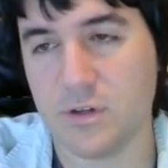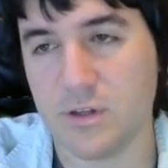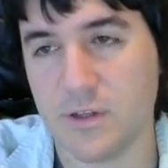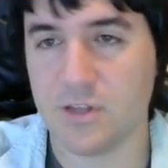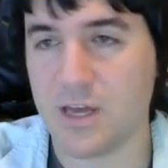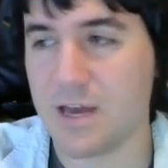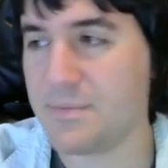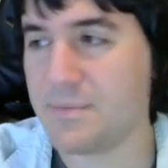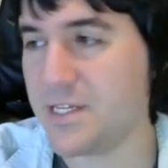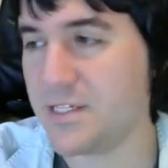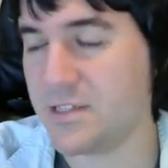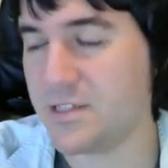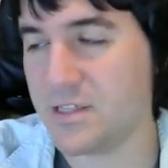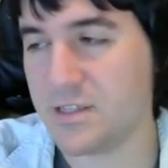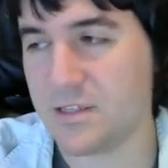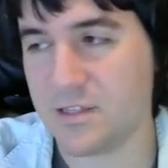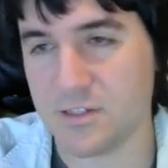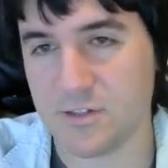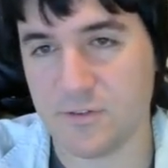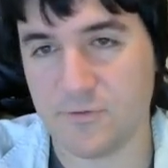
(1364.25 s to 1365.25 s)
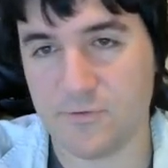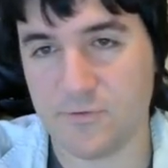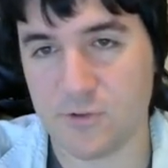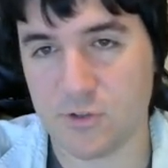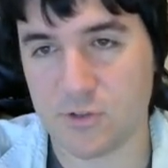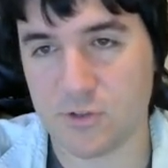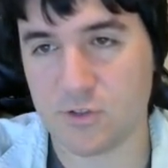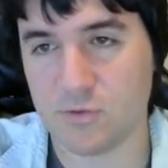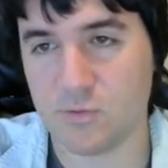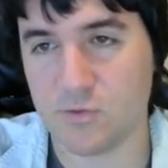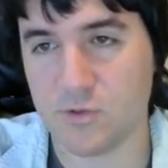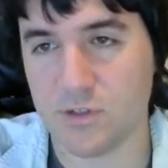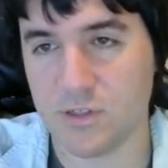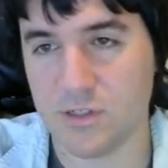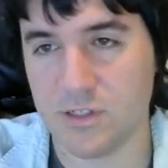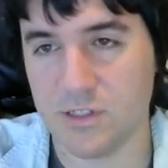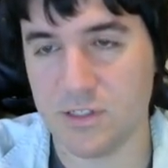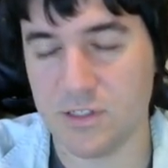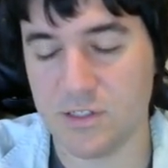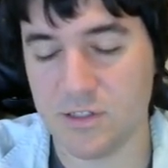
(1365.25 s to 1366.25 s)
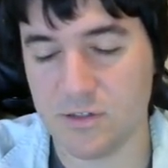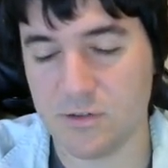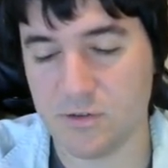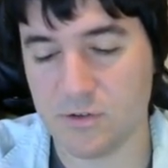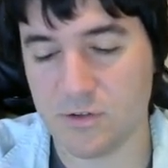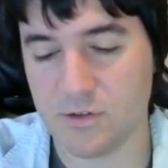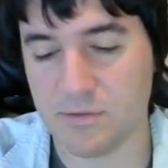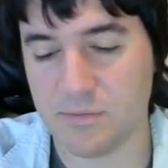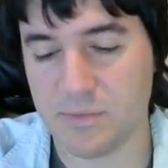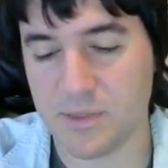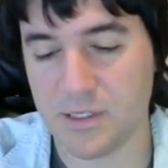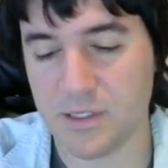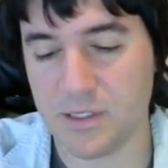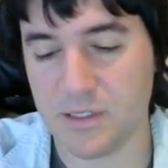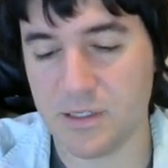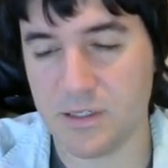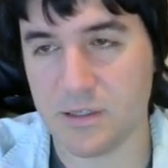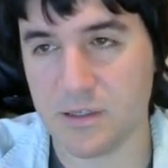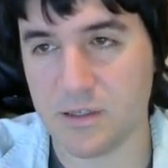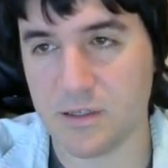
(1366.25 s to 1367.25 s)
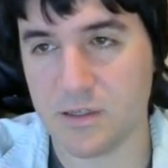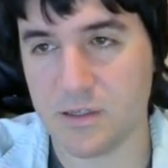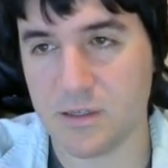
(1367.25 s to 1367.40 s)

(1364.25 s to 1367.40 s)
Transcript: So that means that this first one is either going to be